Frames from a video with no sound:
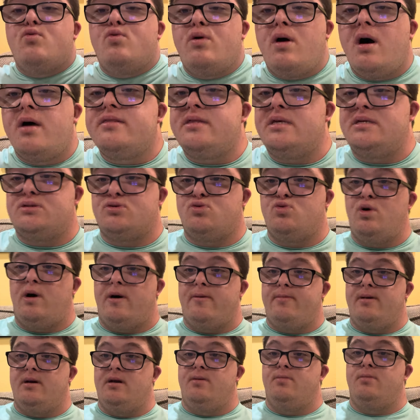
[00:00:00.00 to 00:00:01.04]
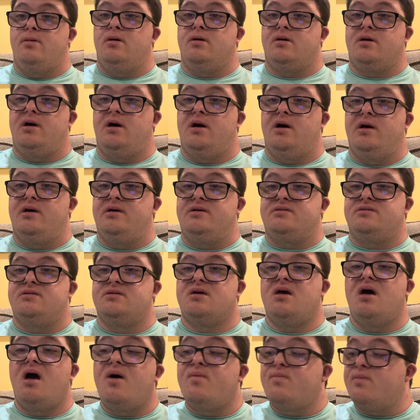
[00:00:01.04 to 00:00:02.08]
want this crap anymore, guys.
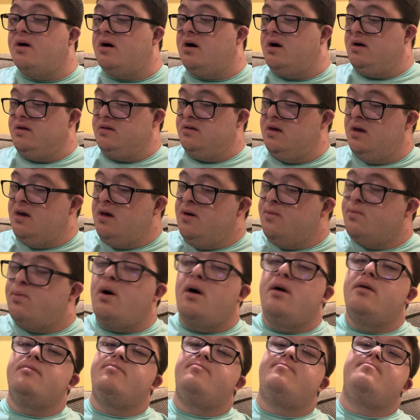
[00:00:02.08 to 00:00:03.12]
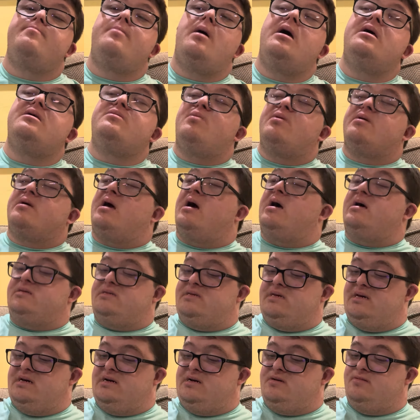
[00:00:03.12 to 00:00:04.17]
Come on. But that is what you guys,
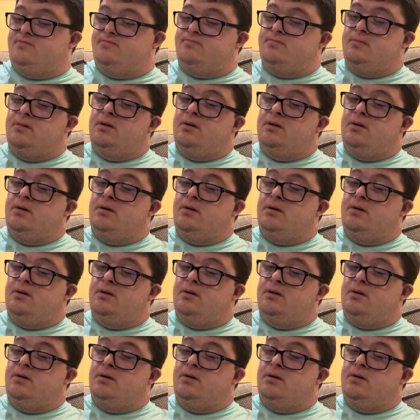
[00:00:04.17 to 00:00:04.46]
yo.